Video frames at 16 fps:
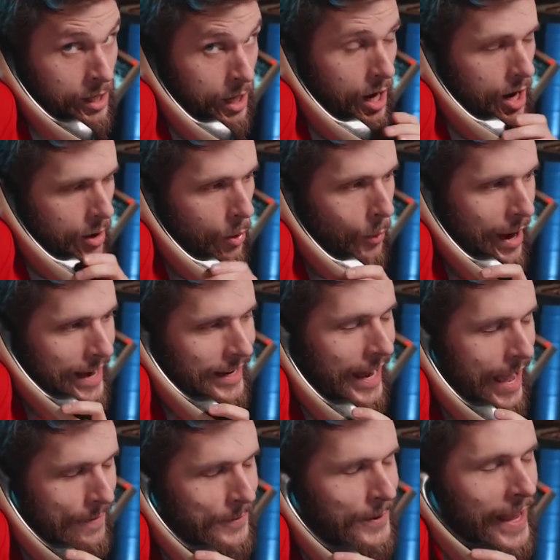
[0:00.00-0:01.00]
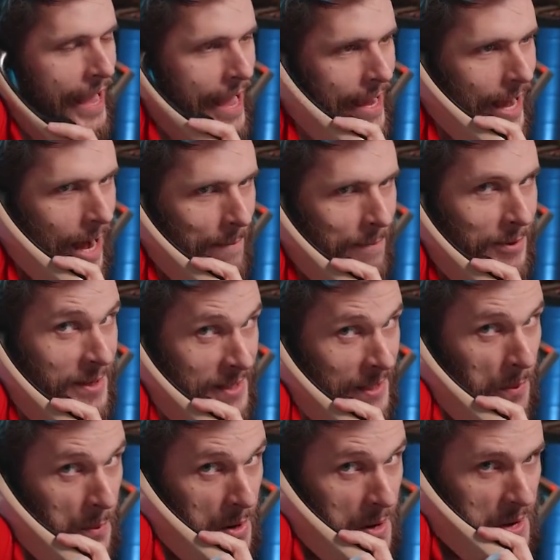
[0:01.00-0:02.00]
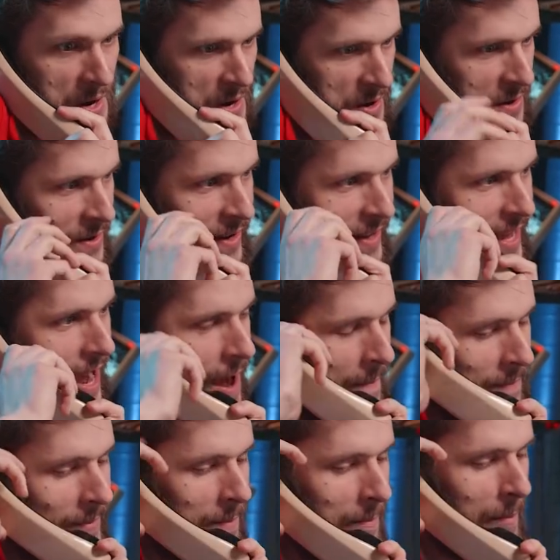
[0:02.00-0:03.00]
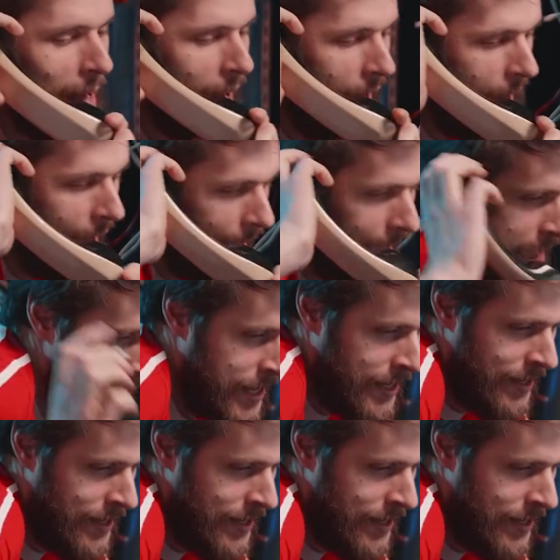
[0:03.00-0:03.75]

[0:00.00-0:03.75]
Oh, wait, I have to hang up for someone here. Yeah, bye.